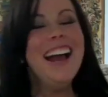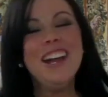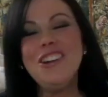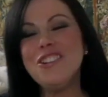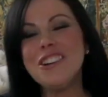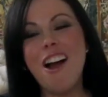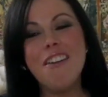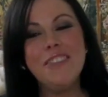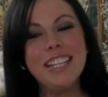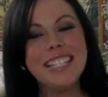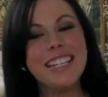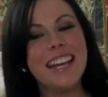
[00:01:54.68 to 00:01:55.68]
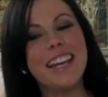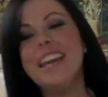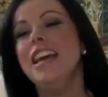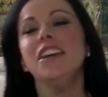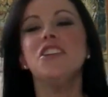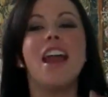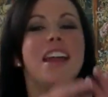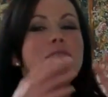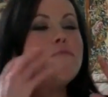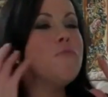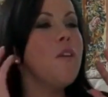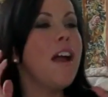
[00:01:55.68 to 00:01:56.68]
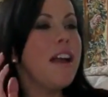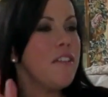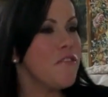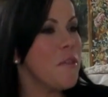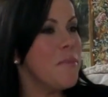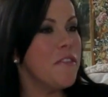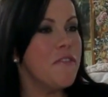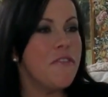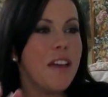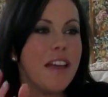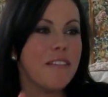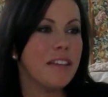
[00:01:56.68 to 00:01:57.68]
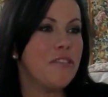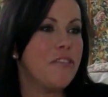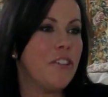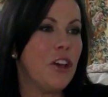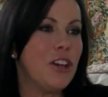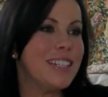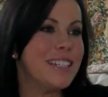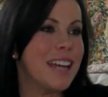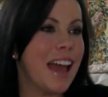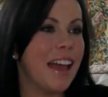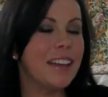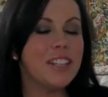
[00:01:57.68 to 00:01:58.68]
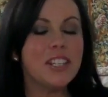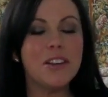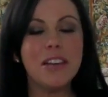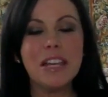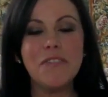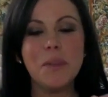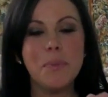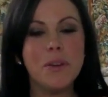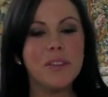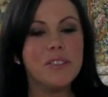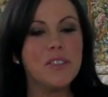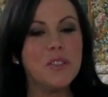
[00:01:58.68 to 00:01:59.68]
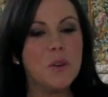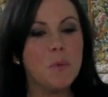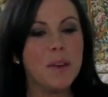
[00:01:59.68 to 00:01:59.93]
Look, obviously, you know, and right from the very first date, you know, if the person you're